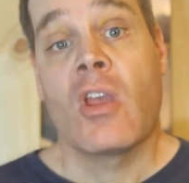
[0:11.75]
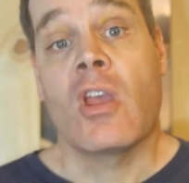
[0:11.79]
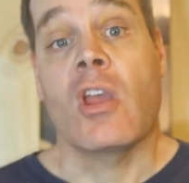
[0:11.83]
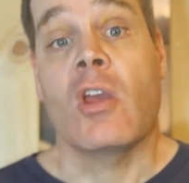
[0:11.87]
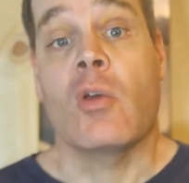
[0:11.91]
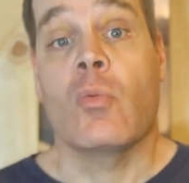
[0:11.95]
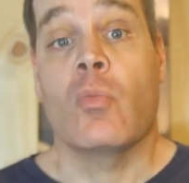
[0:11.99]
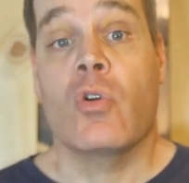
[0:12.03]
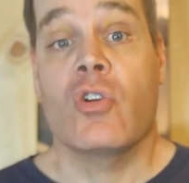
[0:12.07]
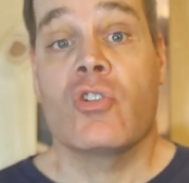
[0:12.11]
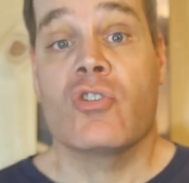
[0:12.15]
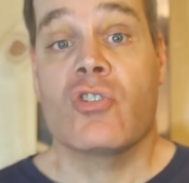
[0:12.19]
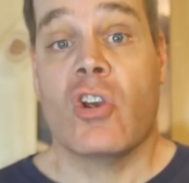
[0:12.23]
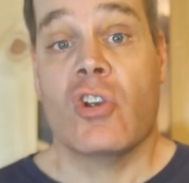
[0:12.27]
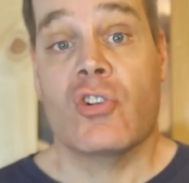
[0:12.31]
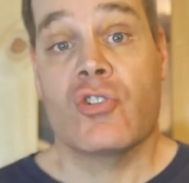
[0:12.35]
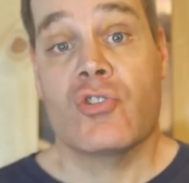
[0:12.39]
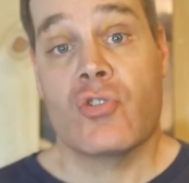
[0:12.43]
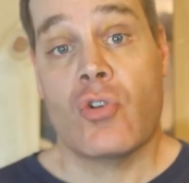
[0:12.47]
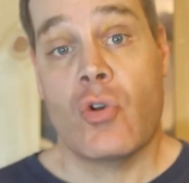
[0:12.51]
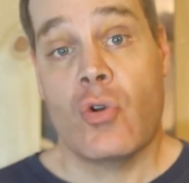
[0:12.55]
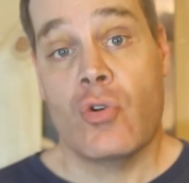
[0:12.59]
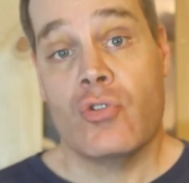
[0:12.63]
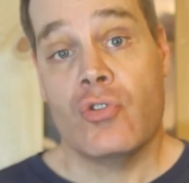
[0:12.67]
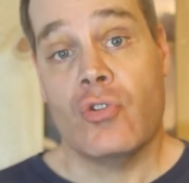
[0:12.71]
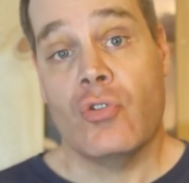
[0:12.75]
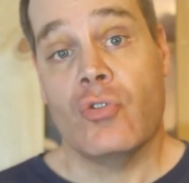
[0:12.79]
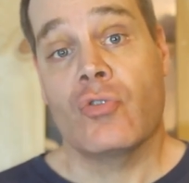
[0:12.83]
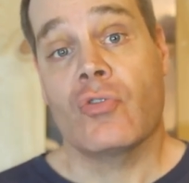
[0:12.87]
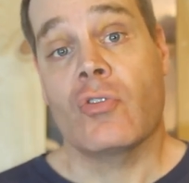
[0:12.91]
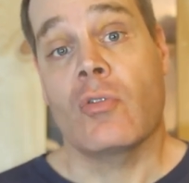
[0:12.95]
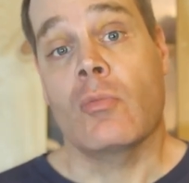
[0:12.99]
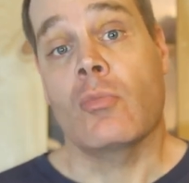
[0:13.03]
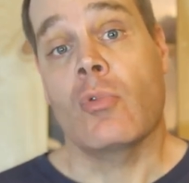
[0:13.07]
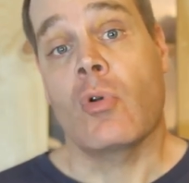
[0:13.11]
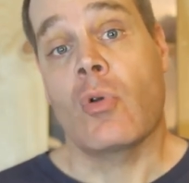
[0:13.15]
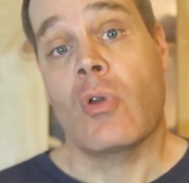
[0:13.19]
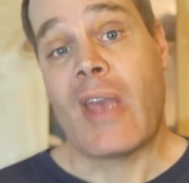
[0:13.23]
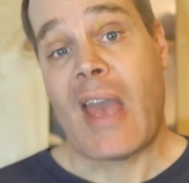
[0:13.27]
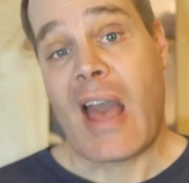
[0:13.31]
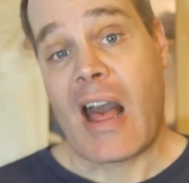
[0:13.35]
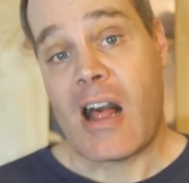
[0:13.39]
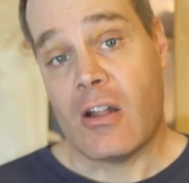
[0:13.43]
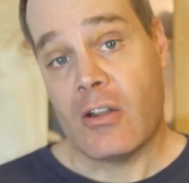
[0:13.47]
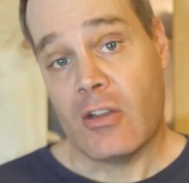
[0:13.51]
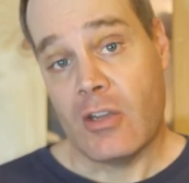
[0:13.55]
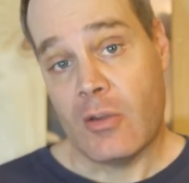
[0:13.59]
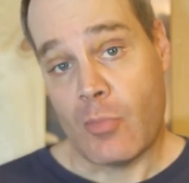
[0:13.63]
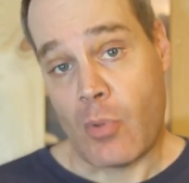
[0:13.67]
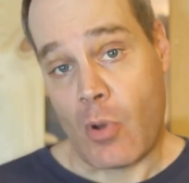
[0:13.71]
In which I showed you some
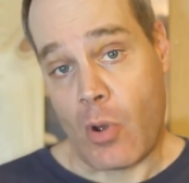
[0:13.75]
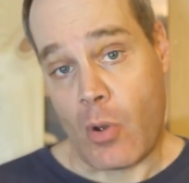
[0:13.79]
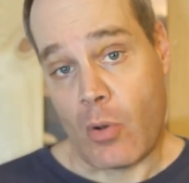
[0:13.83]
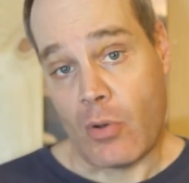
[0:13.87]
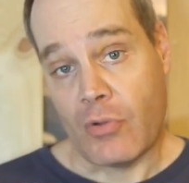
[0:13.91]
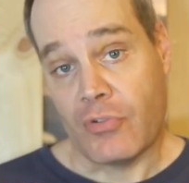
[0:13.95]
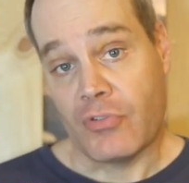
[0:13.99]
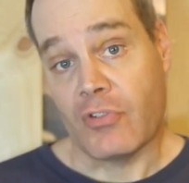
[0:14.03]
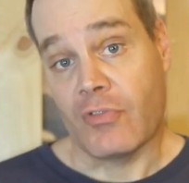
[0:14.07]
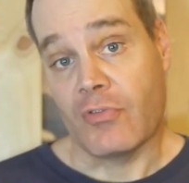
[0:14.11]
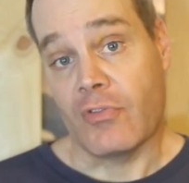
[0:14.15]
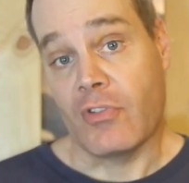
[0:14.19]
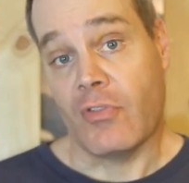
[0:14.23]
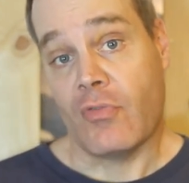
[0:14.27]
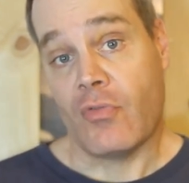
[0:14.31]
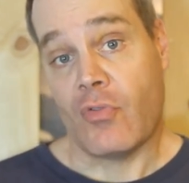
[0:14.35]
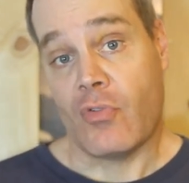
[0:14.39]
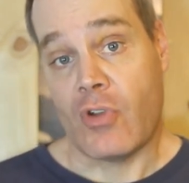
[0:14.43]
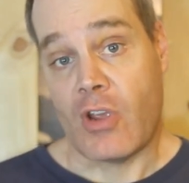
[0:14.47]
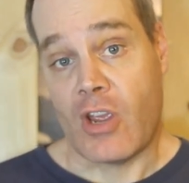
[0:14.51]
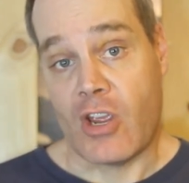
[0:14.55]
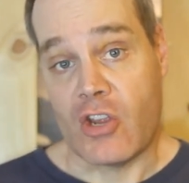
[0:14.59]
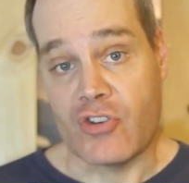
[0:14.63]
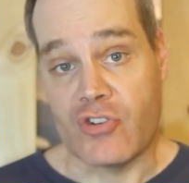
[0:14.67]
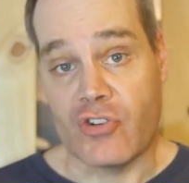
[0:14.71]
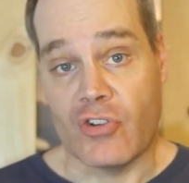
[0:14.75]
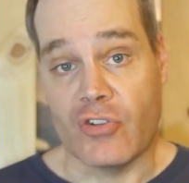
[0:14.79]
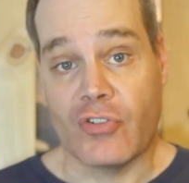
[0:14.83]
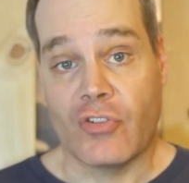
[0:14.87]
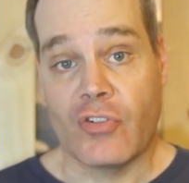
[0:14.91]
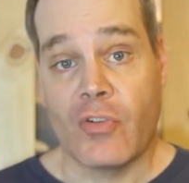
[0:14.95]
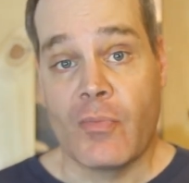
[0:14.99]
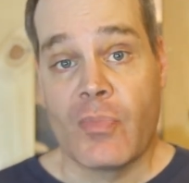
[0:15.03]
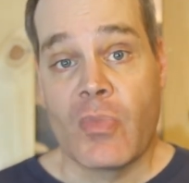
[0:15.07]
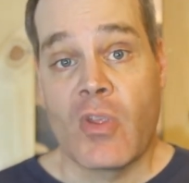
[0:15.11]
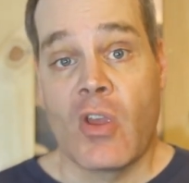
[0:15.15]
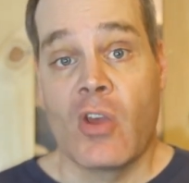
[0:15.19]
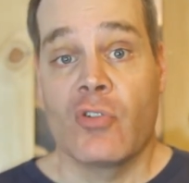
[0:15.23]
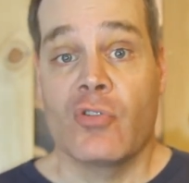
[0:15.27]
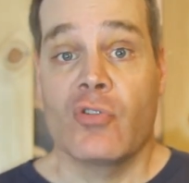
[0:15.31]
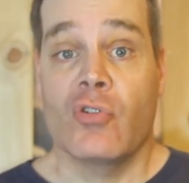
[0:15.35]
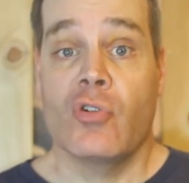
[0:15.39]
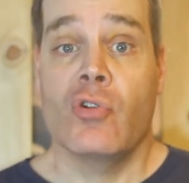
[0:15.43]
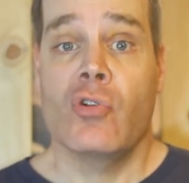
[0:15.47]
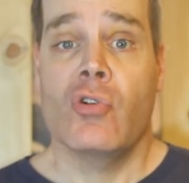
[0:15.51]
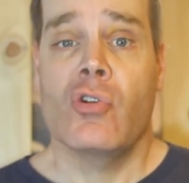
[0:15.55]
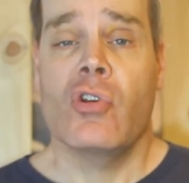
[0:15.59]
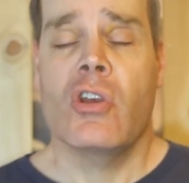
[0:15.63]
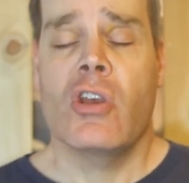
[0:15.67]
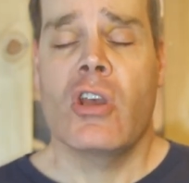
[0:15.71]
locality boas of different ages so
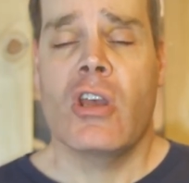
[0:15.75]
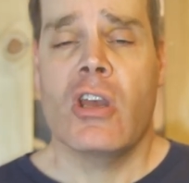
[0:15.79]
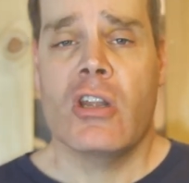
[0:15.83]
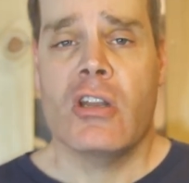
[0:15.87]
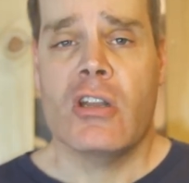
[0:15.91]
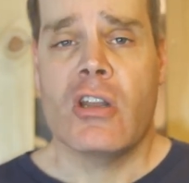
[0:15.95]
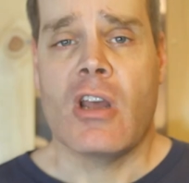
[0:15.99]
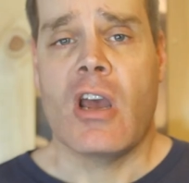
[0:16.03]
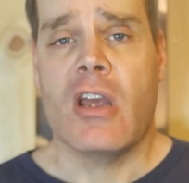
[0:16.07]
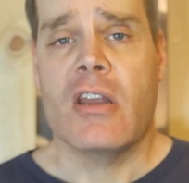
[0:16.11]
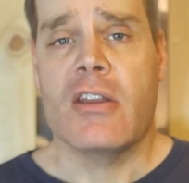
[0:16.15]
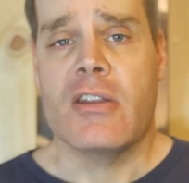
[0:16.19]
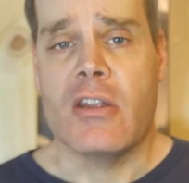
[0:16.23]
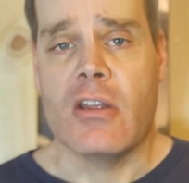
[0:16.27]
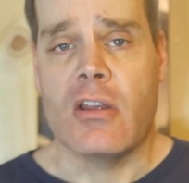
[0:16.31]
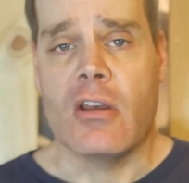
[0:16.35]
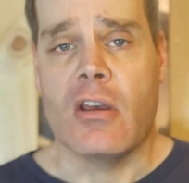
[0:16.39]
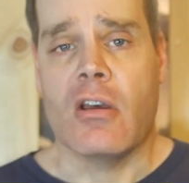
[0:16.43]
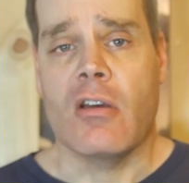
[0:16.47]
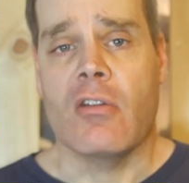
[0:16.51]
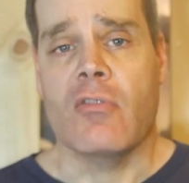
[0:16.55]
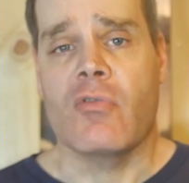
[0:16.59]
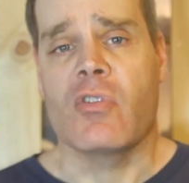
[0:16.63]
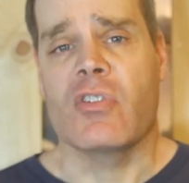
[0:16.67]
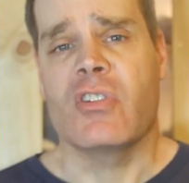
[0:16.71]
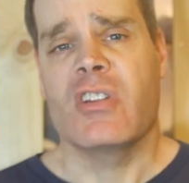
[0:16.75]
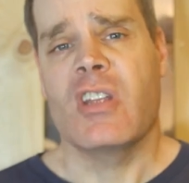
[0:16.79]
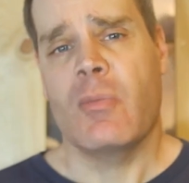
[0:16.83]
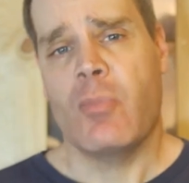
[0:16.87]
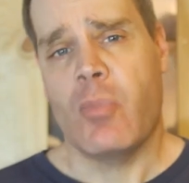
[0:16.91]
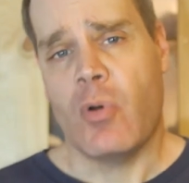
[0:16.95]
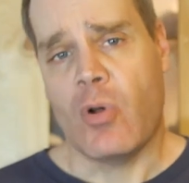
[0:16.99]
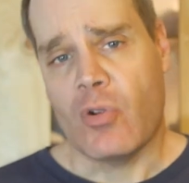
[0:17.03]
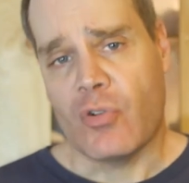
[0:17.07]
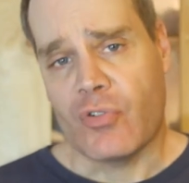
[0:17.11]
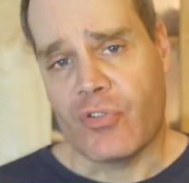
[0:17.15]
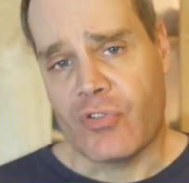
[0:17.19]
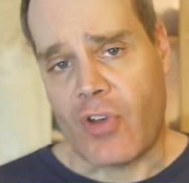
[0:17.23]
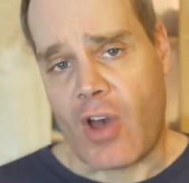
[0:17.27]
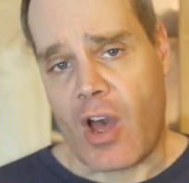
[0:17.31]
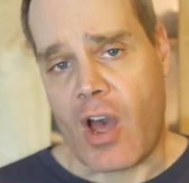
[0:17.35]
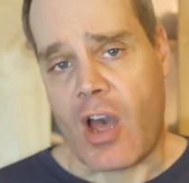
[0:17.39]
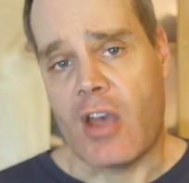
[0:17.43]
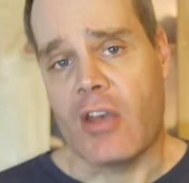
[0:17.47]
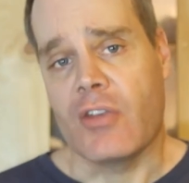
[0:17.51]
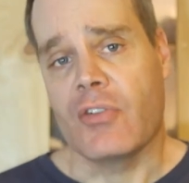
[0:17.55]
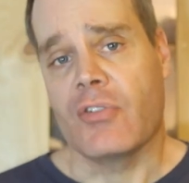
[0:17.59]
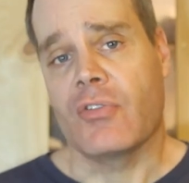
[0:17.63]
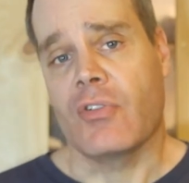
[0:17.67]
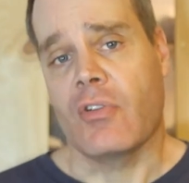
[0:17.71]
you can get an idea of a typical
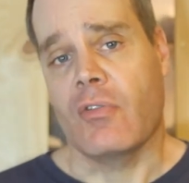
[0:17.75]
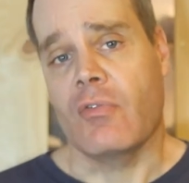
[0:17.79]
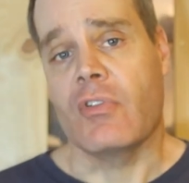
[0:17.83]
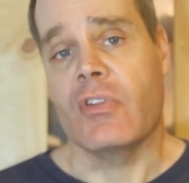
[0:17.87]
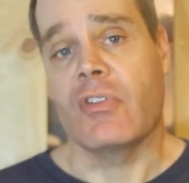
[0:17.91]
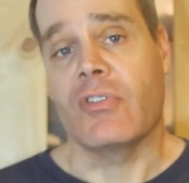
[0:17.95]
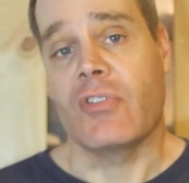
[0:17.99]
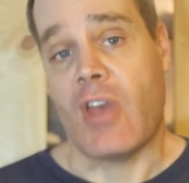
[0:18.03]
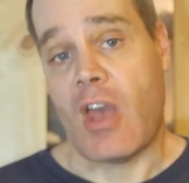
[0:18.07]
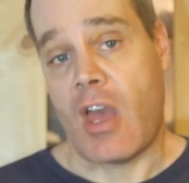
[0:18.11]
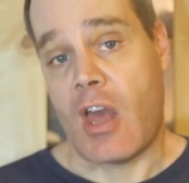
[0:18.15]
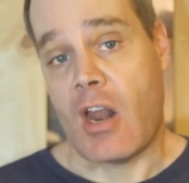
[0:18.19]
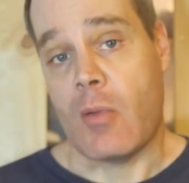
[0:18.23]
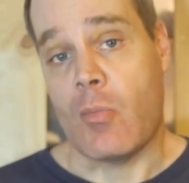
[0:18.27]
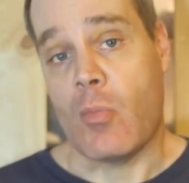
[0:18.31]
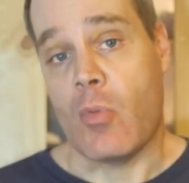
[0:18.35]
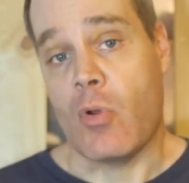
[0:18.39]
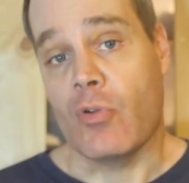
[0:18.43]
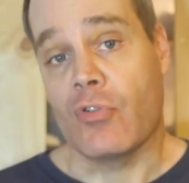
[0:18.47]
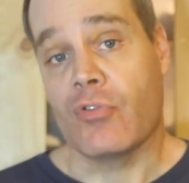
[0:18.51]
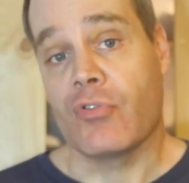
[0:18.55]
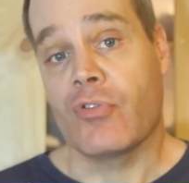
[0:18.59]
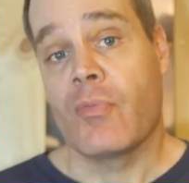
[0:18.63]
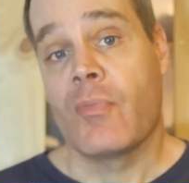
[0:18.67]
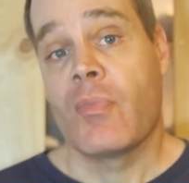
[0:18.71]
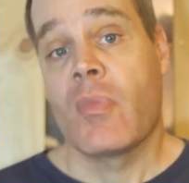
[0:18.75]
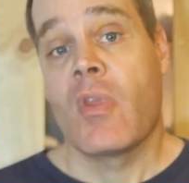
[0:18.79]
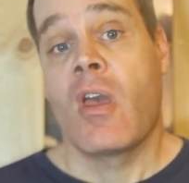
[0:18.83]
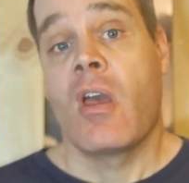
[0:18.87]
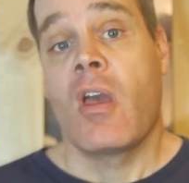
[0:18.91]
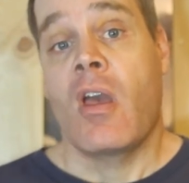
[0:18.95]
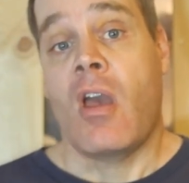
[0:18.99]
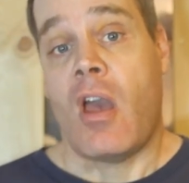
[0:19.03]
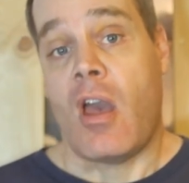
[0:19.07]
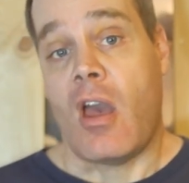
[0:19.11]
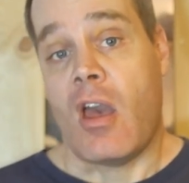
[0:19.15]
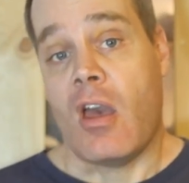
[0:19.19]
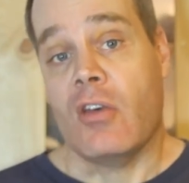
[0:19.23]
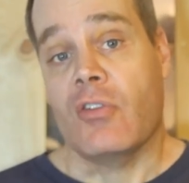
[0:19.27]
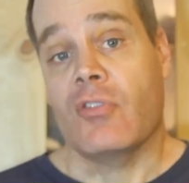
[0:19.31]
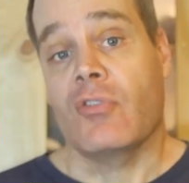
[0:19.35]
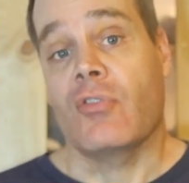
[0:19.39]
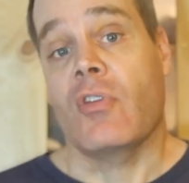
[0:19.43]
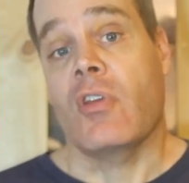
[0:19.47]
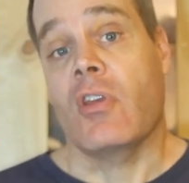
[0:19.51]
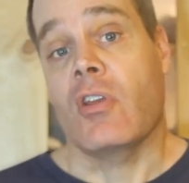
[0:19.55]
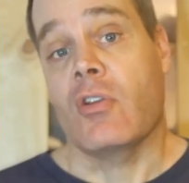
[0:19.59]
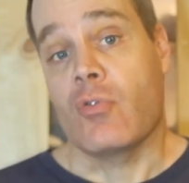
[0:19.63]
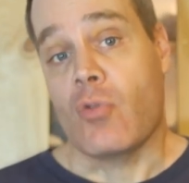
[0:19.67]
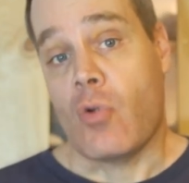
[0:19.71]
size of these animals as
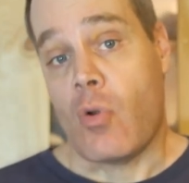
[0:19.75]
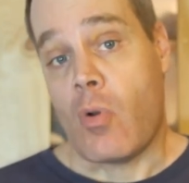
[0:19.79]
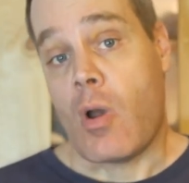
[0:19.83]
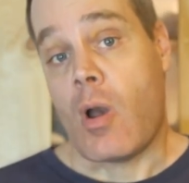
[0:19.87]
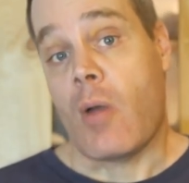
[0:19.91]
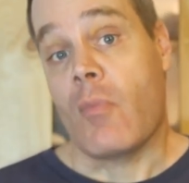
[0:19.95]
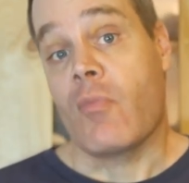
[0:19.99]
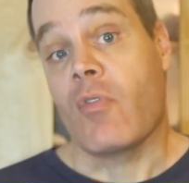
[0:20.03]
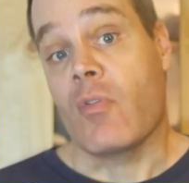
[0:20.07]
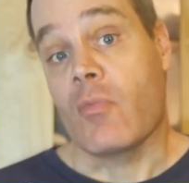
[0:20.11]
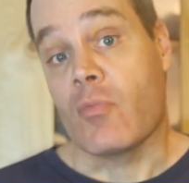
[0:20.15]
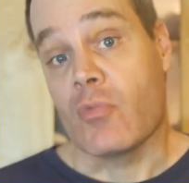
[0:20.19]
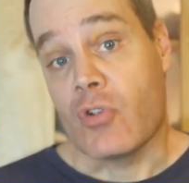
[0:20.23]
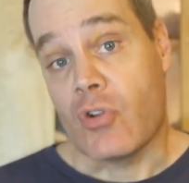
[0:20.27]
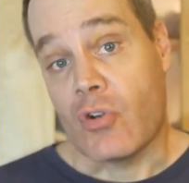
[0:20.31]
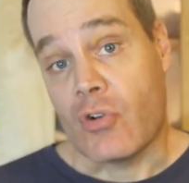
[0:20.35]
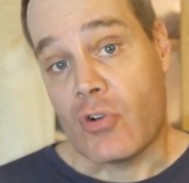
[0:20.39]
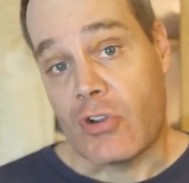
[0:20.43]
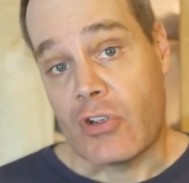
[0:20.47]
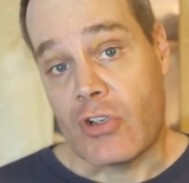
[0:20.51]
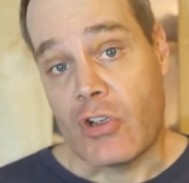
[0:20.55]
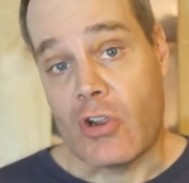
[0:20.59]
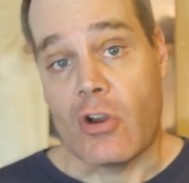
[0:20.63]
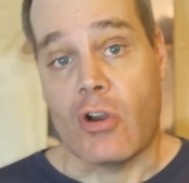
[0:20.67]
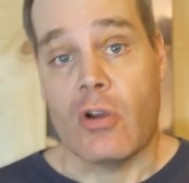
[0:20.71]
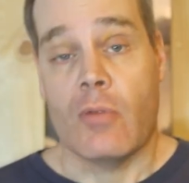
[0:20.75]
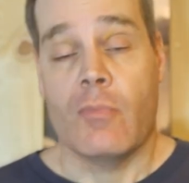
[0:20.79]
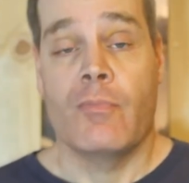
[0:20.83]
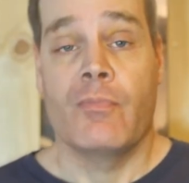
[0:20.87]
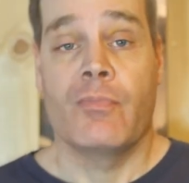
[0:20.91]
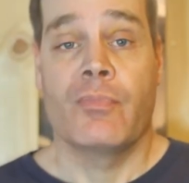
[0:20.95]
they grow up from year to year.